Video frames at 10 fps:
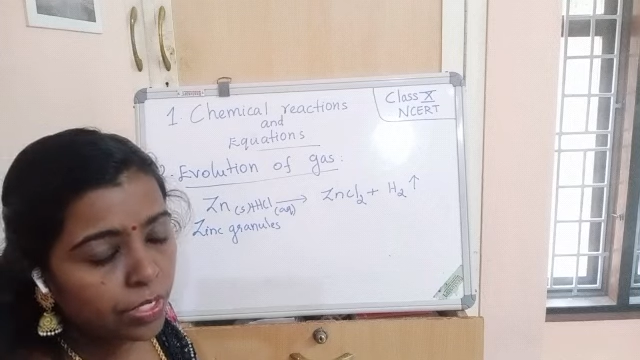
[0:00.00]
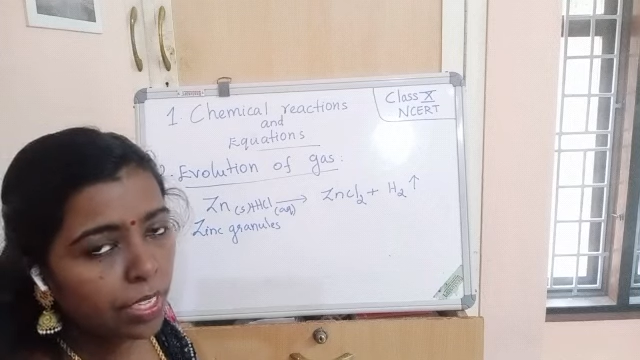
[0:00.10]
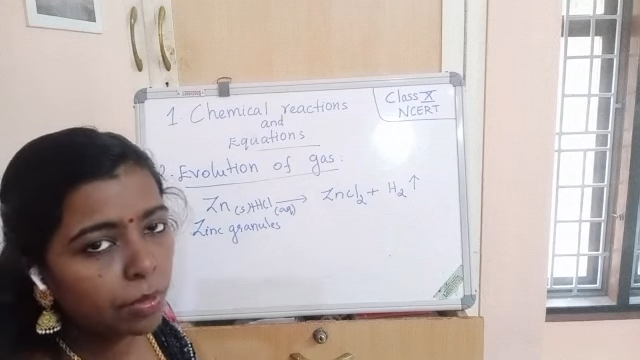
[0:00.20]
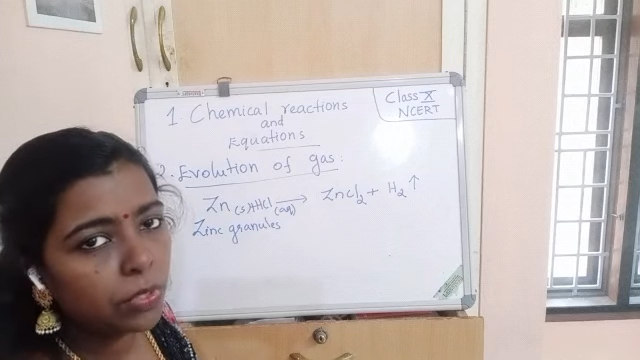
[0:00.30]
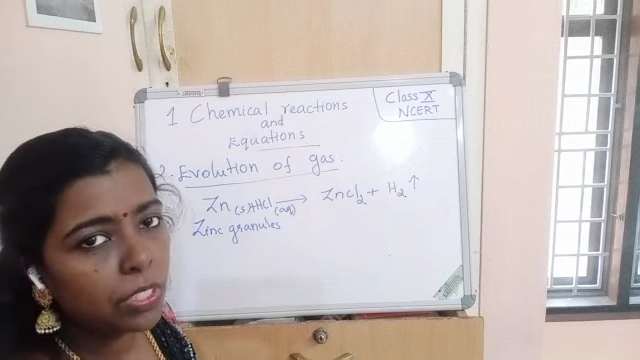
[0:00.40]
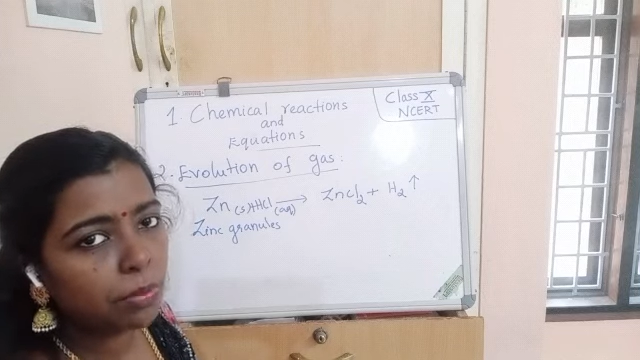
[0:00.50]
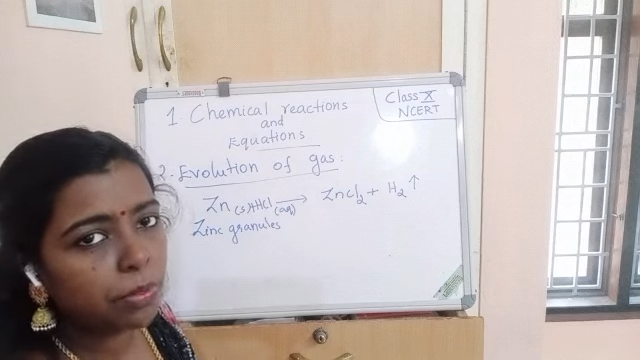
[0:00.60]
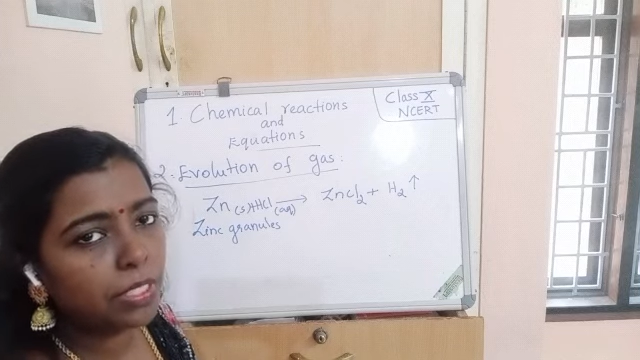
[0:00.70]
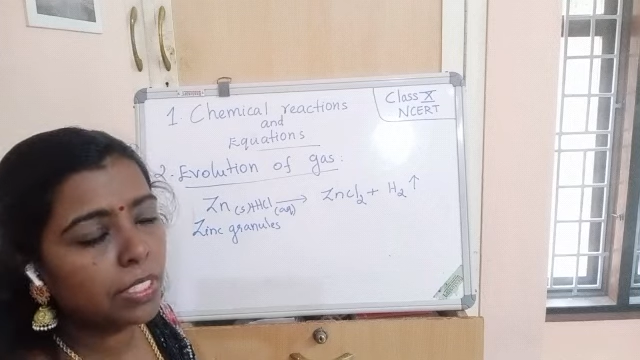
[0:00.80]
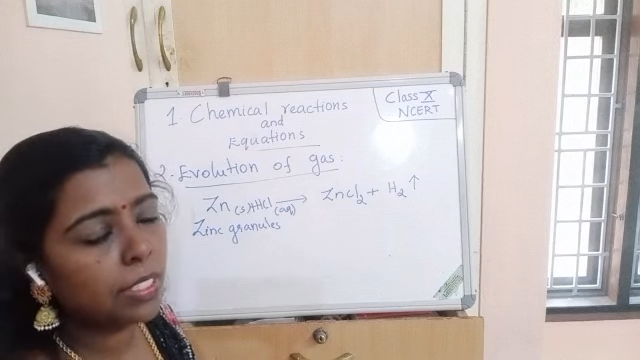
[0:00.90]
Some
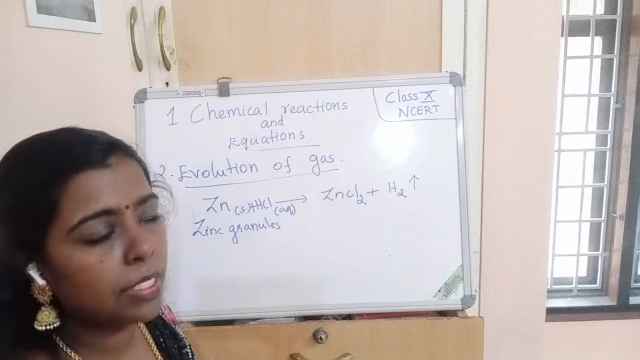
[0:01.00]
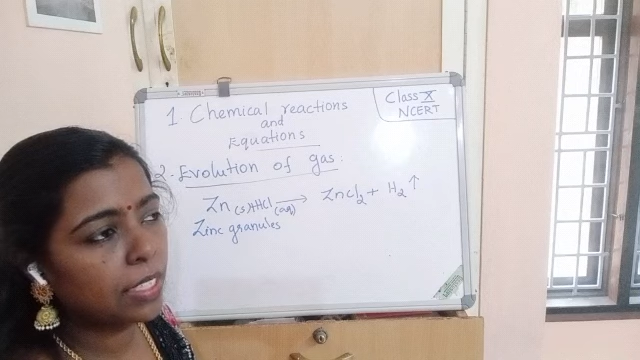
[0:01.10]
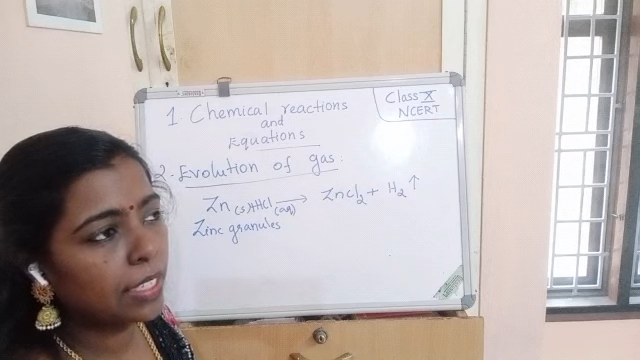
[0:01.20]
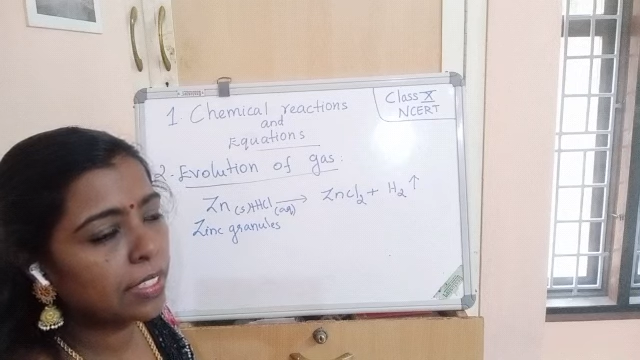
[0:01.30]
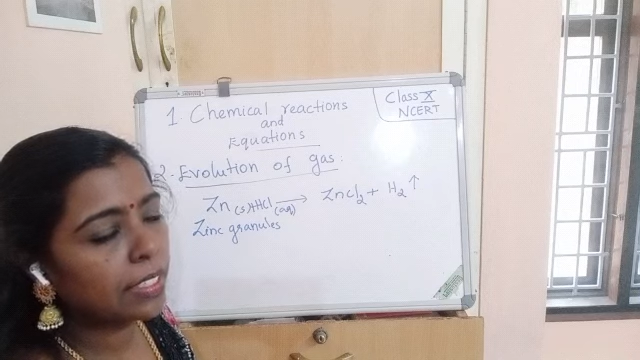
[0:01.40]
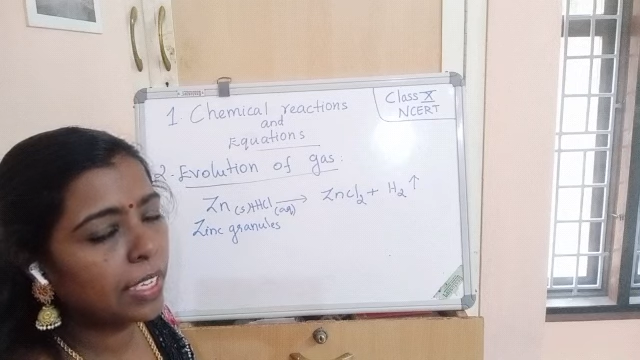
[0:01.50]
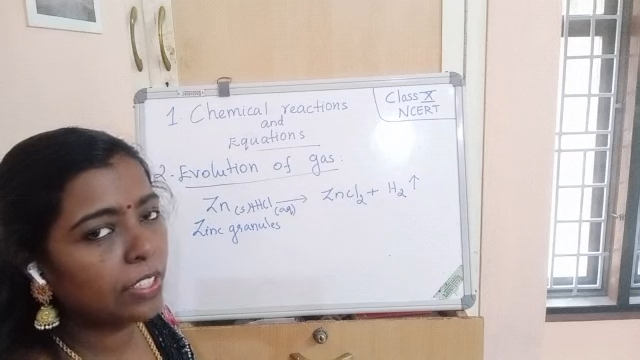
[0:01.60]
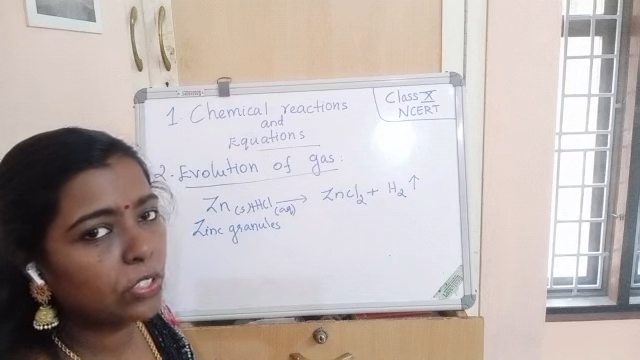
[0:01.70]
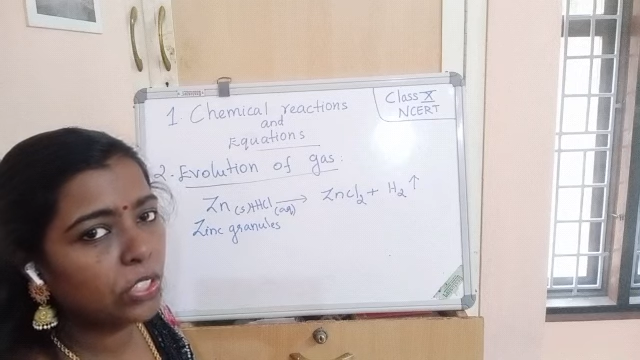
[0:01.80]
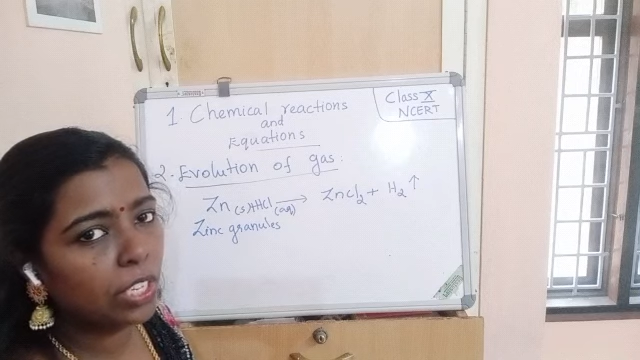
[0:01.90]
substances
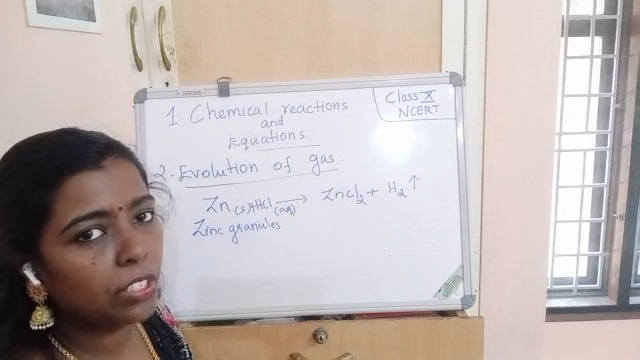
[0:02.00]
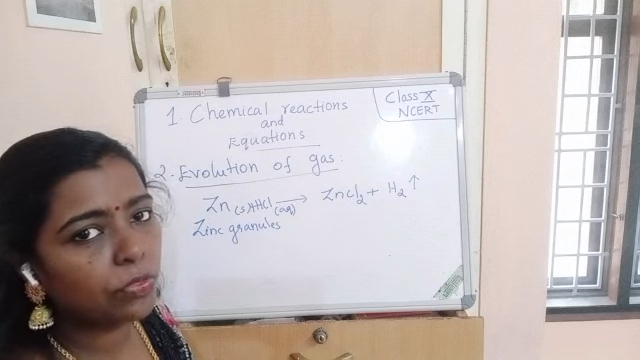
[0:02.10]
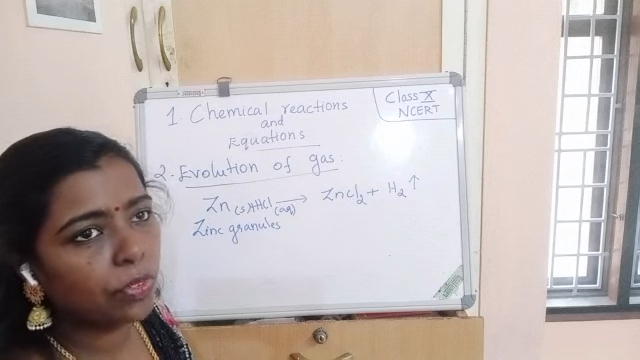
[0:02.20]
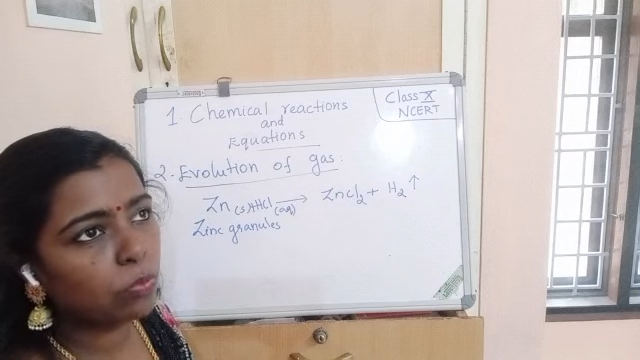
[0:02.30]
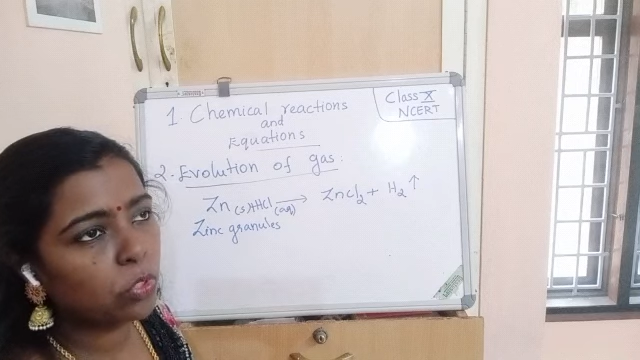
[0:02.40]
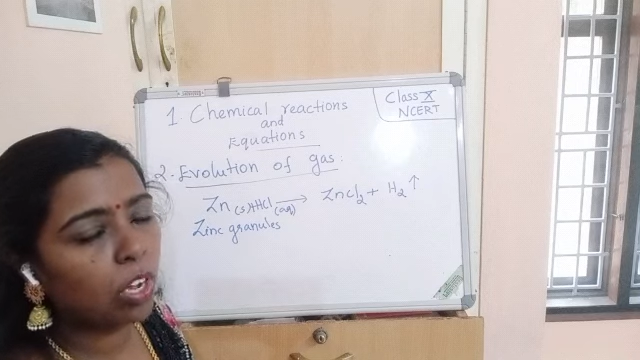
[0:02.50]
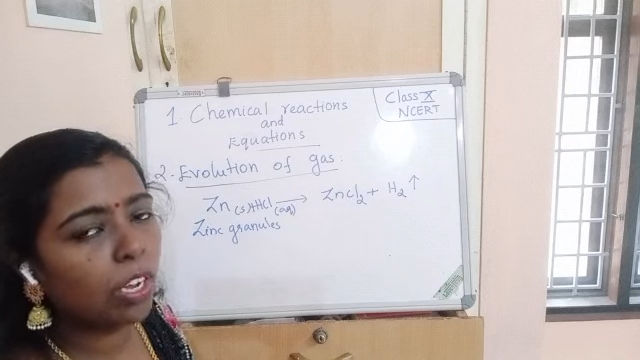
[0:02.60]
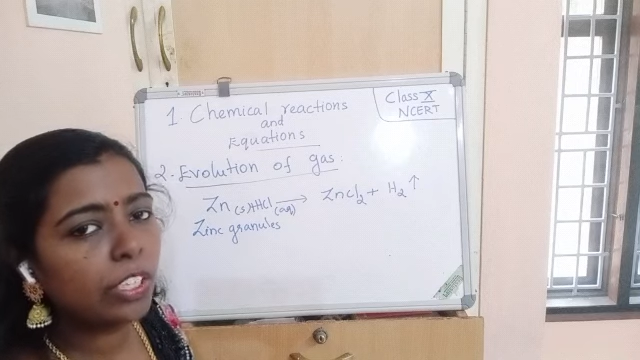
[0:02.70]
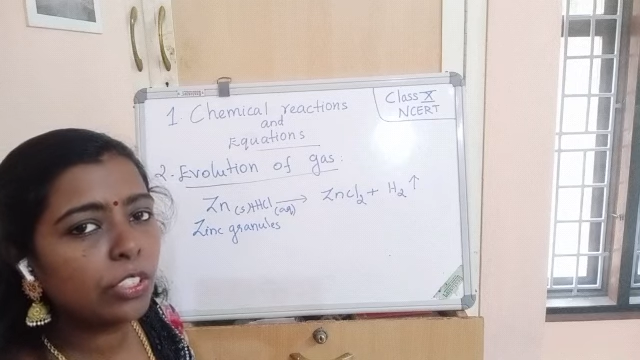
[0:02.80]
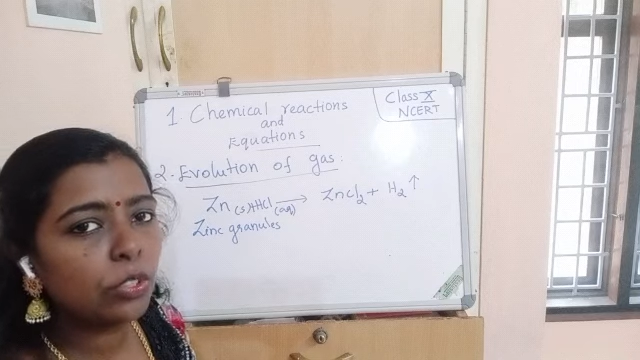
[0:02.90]
can change from
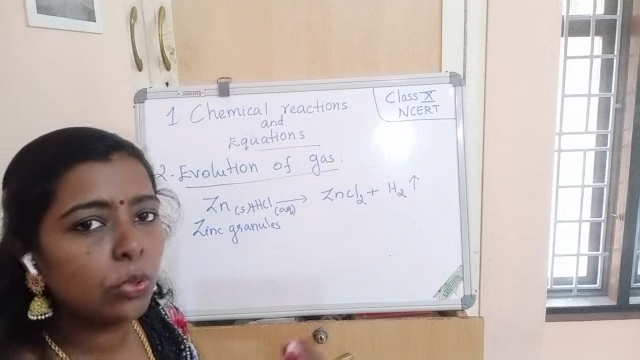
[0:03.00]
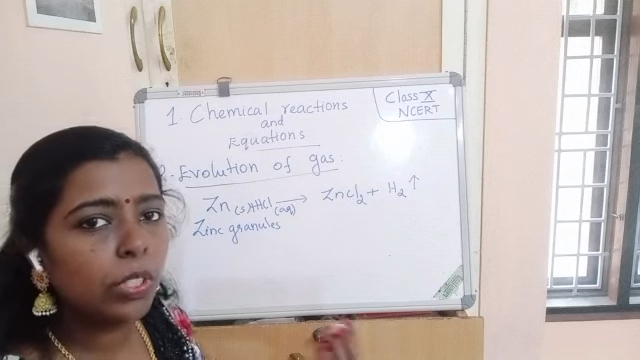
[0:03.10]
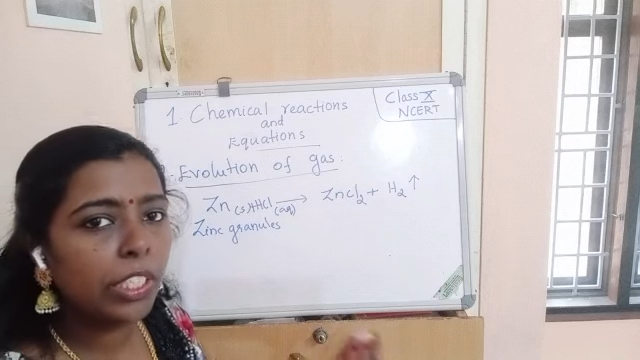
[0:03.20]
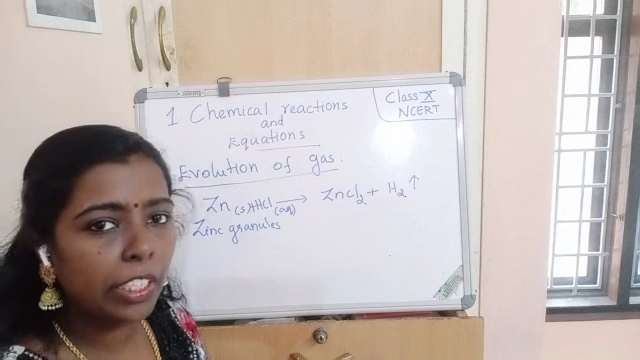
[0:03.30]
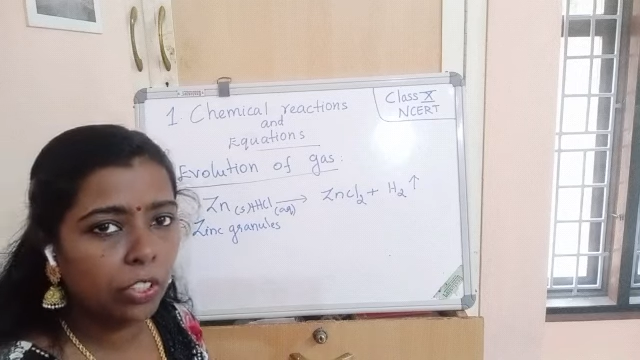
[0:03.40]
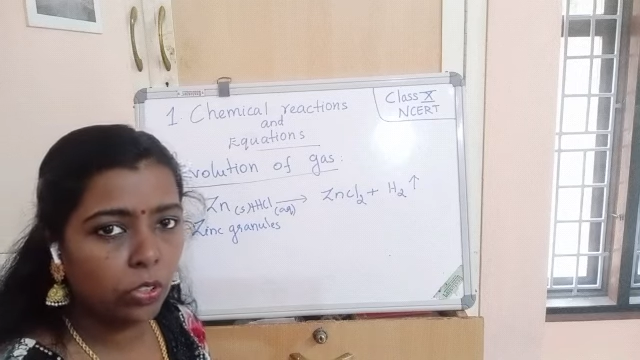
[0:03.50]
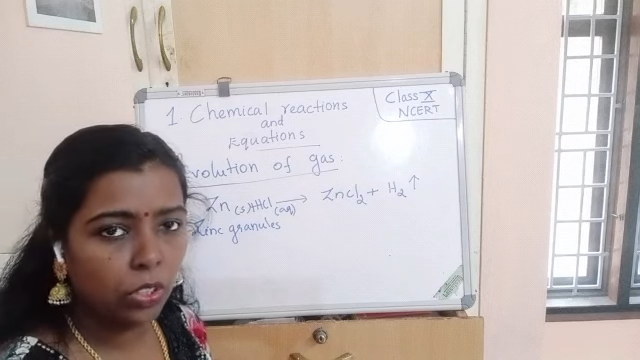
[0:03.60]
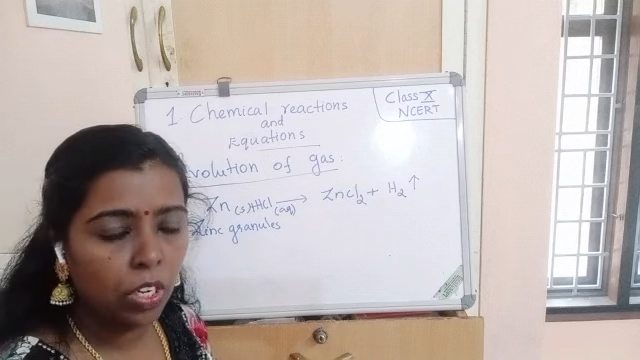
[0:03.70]
solid to liquid